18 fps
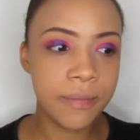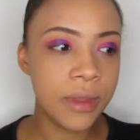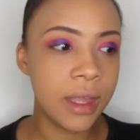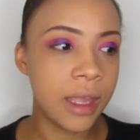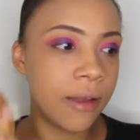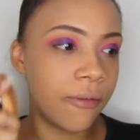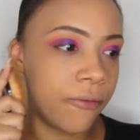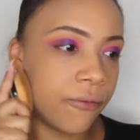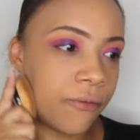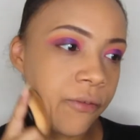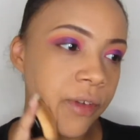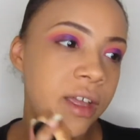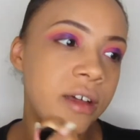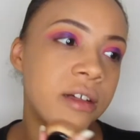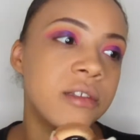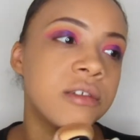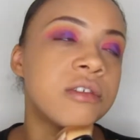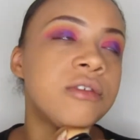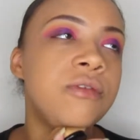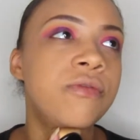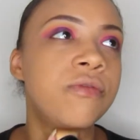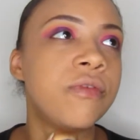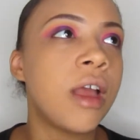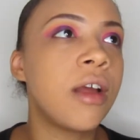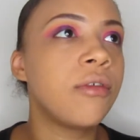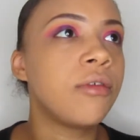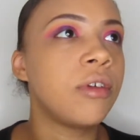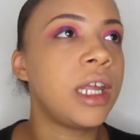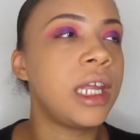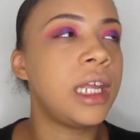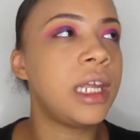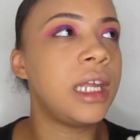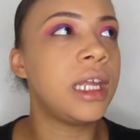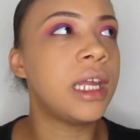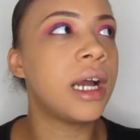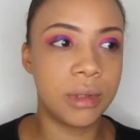It feels
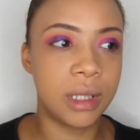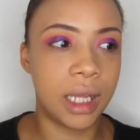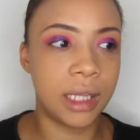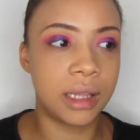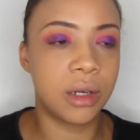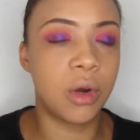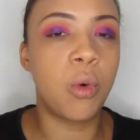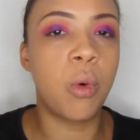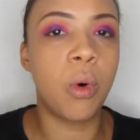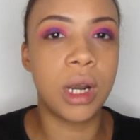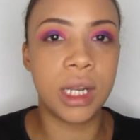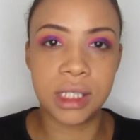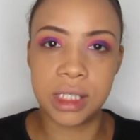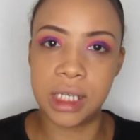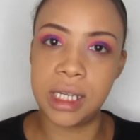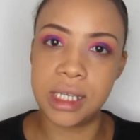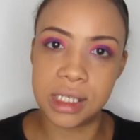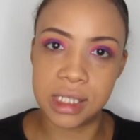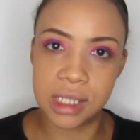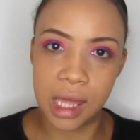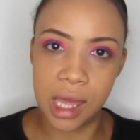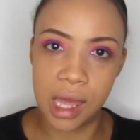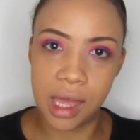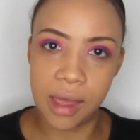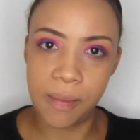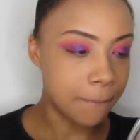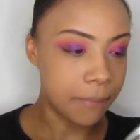very like the quality is there,